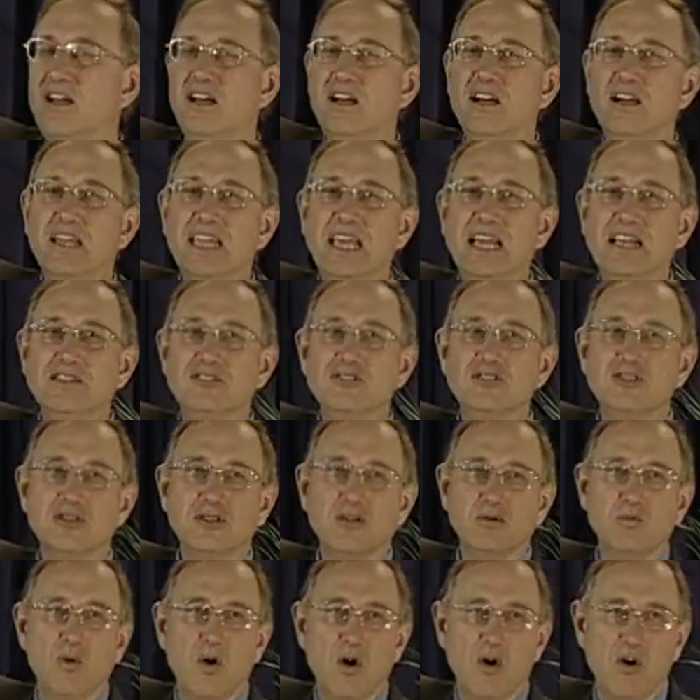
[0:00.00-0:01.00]
against
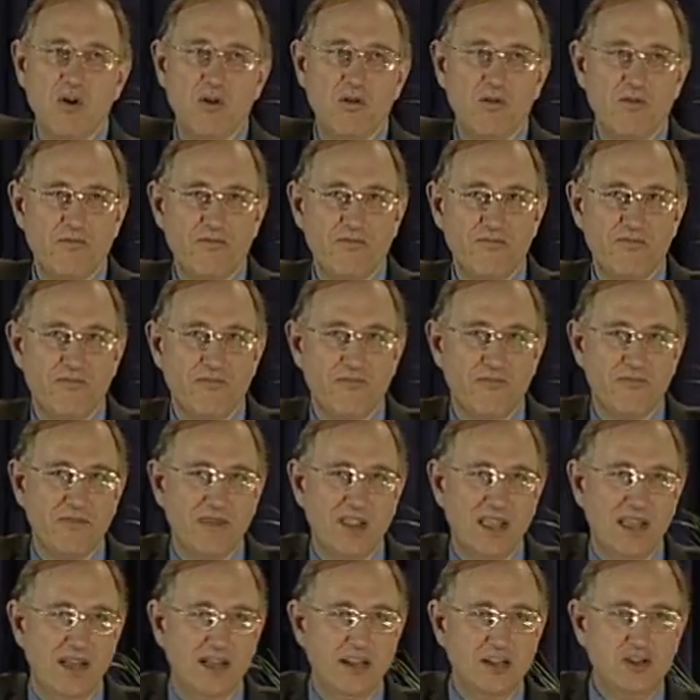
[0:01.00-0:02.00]
the wall.
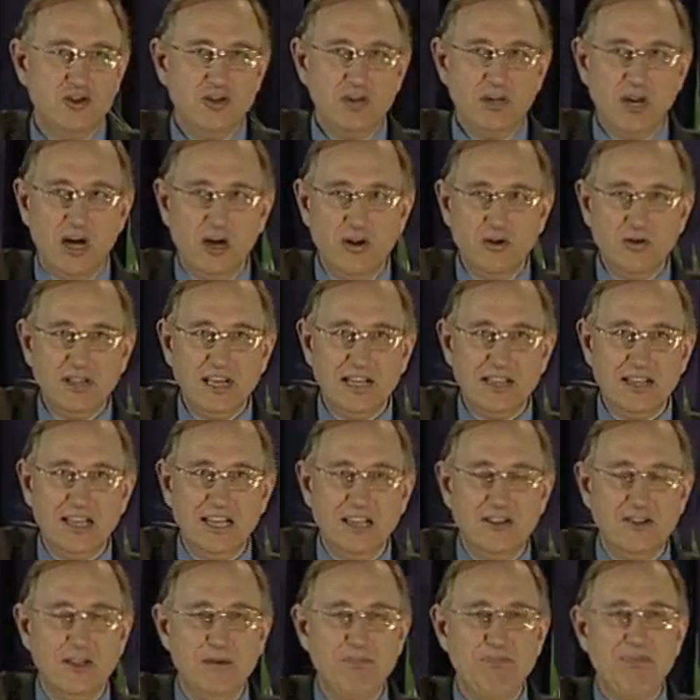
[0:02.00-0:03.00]
Do you know that
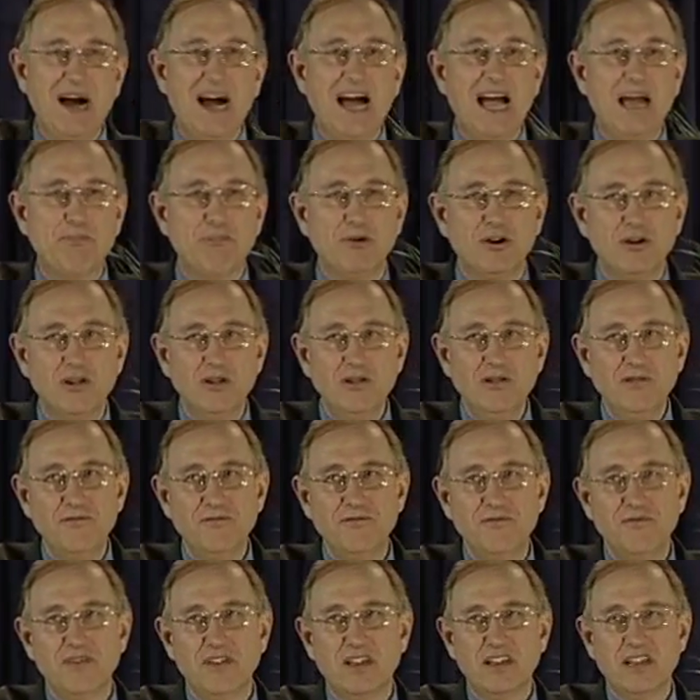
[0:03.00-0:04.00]
in the
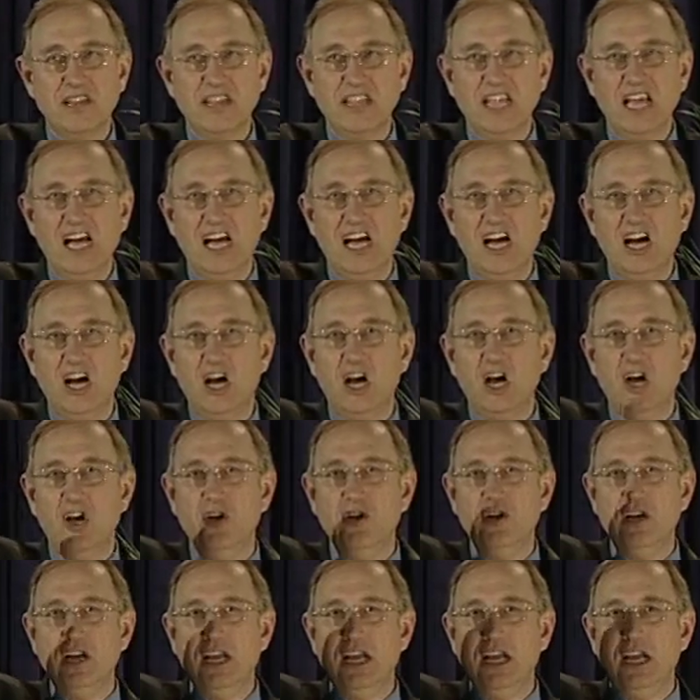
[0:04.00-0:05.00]
Bible, there are
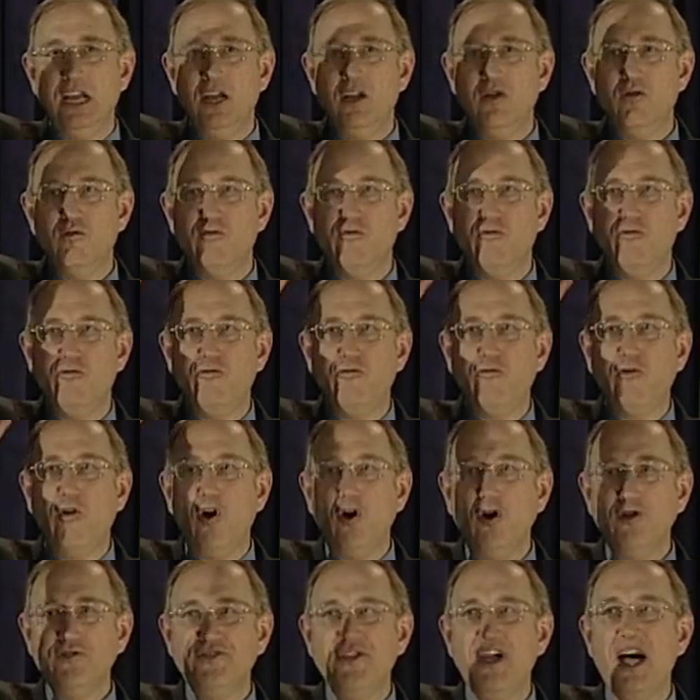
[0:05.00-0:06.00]
only
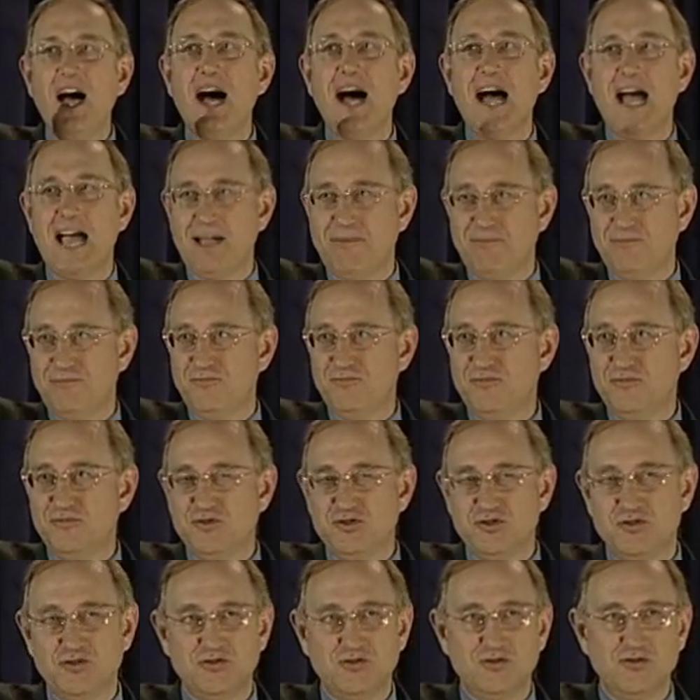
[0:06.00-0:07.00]
four
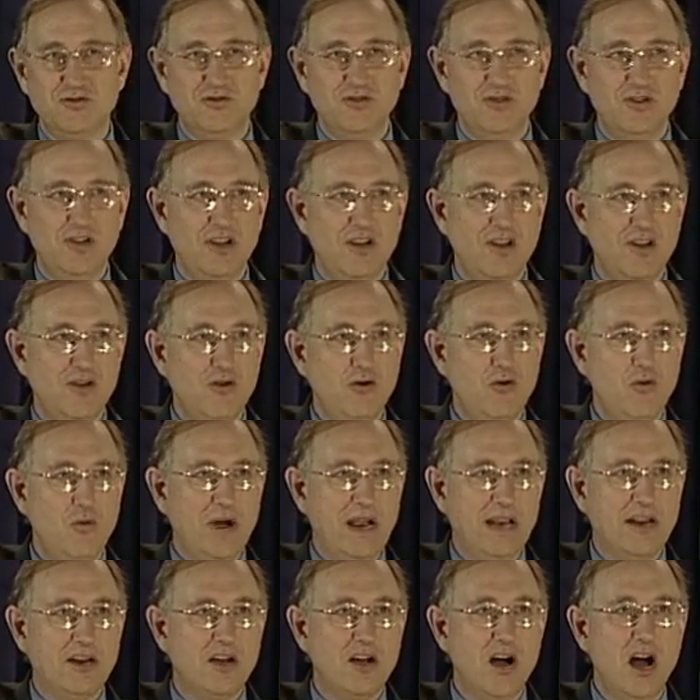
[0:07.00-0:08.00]
times
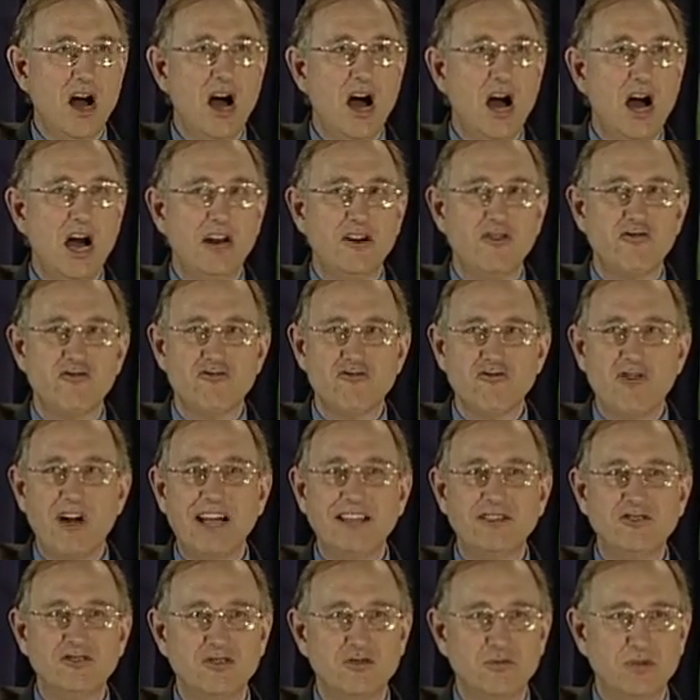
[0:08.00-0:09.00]
when God
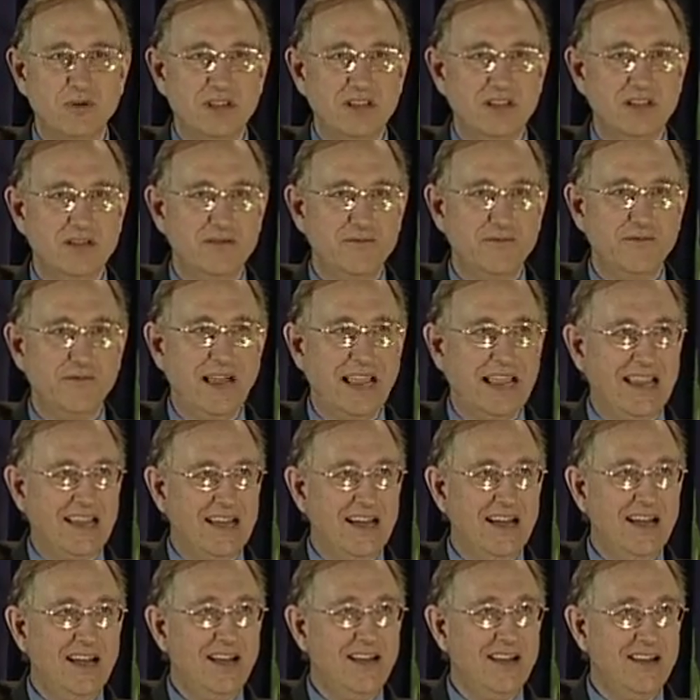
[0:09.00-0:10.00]
writes with his
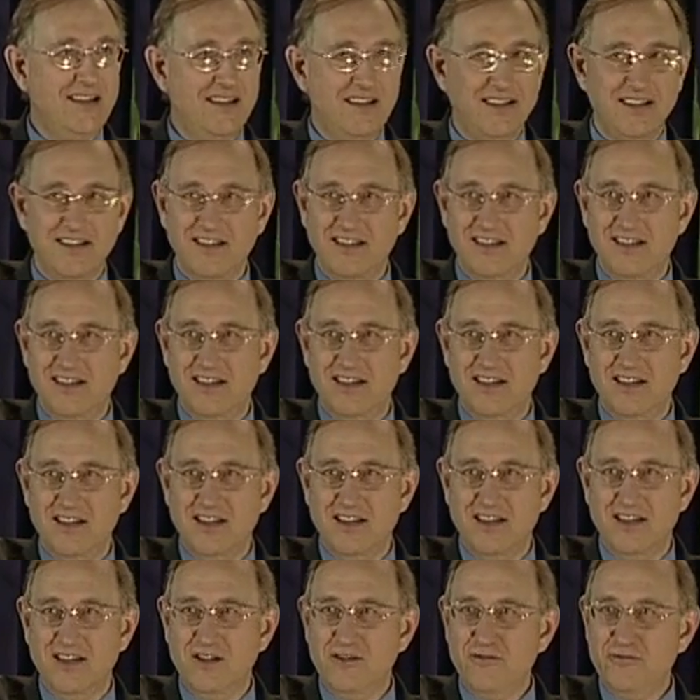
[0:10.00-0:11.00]
finger?
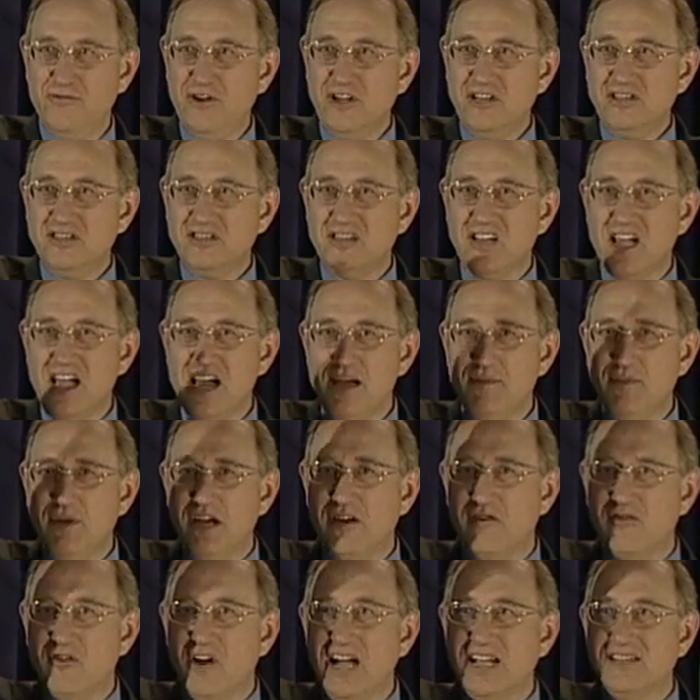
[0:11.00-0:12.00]
First time
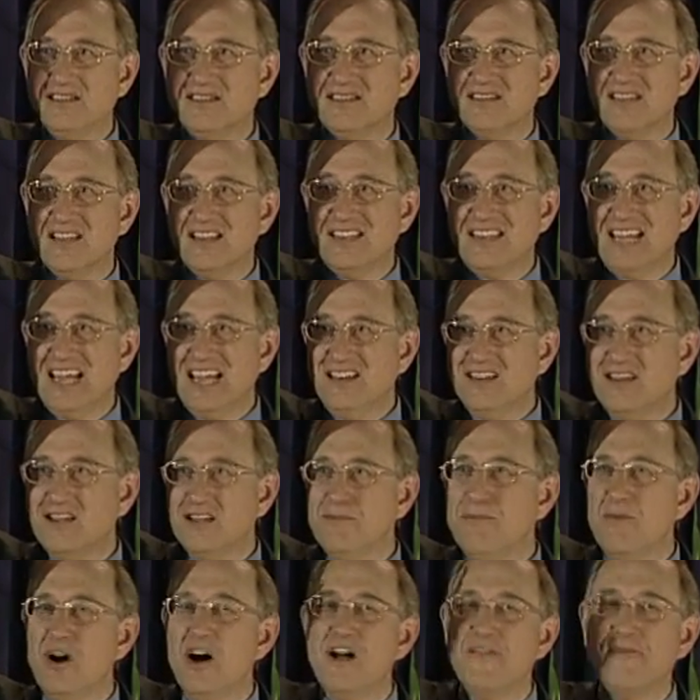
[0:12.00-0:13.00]
he writes the Ten
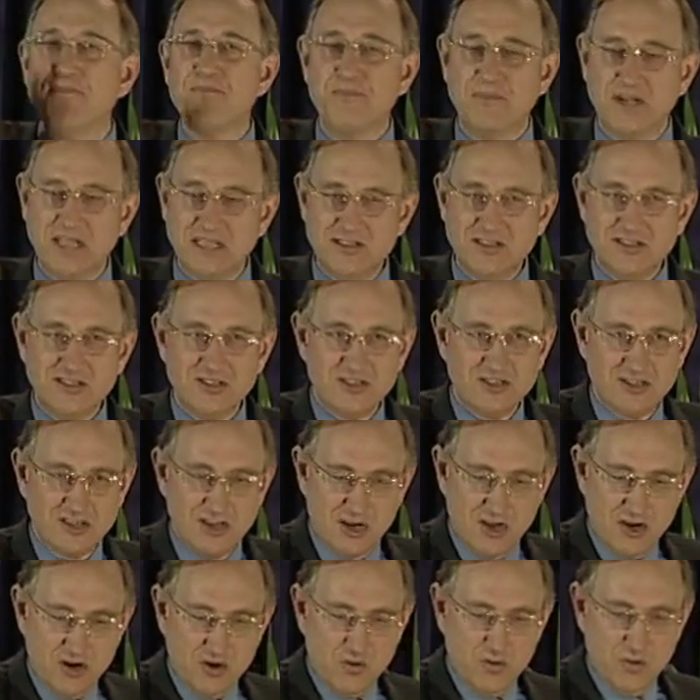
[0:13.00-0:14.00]
Commandments
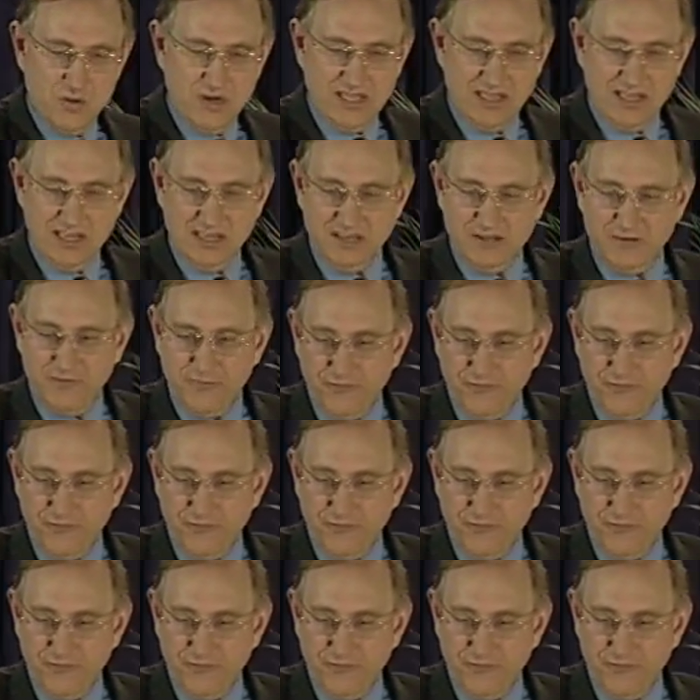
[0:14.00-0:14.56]
with his